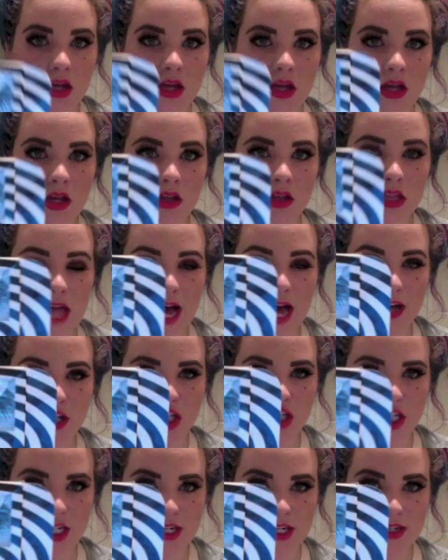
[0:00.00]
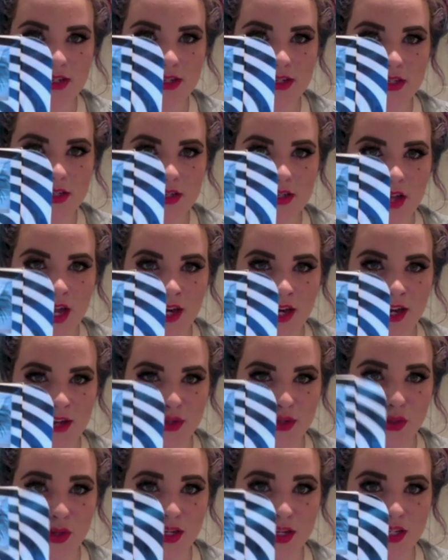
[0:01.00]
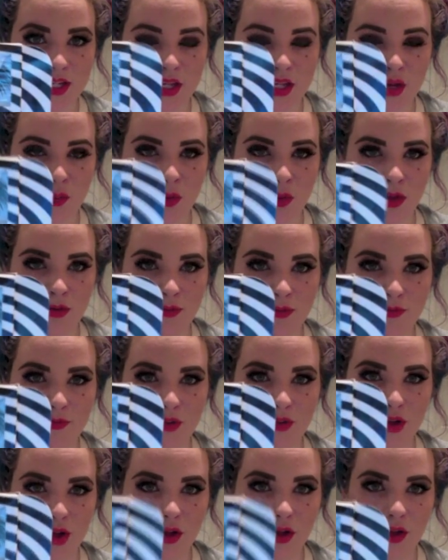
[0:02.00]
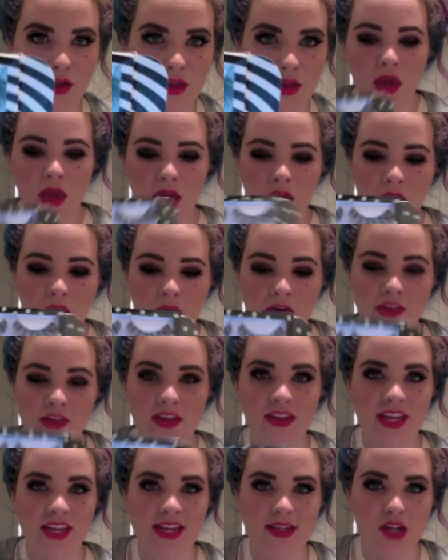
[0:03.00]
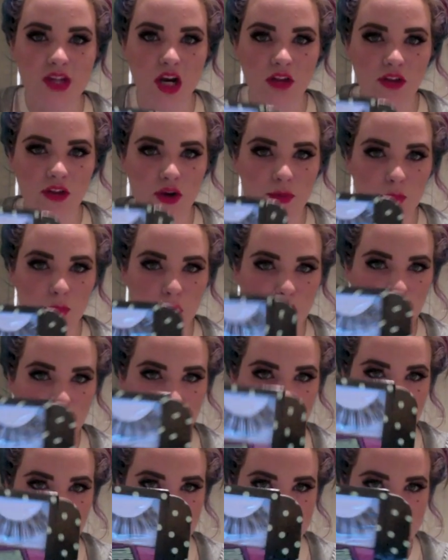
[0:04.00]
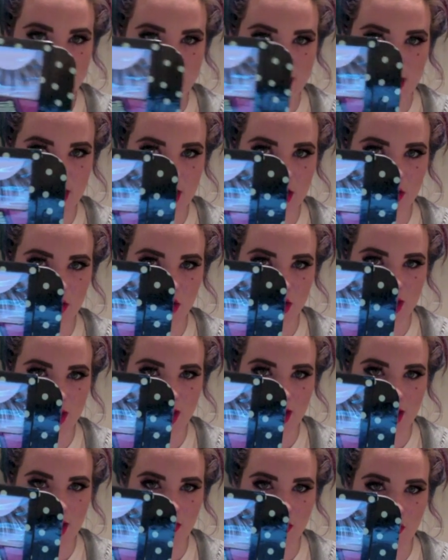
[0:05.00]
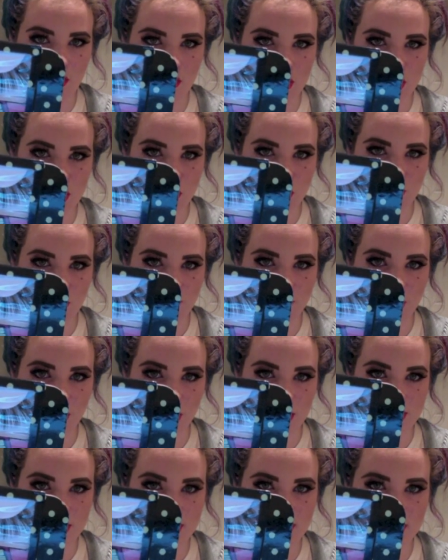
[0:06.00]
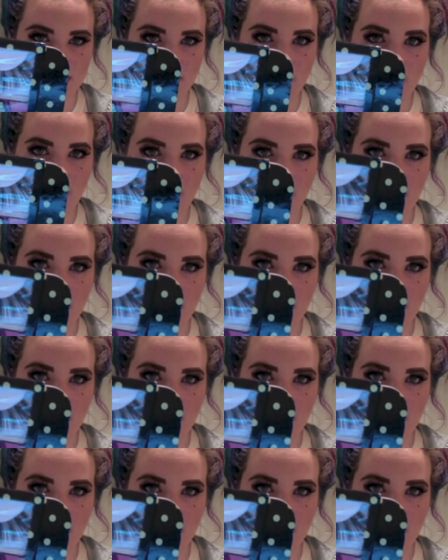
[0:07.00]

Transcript: lashes, and as you can see, they're really full. And then these are a little more realistic looking, and they're the True or False cat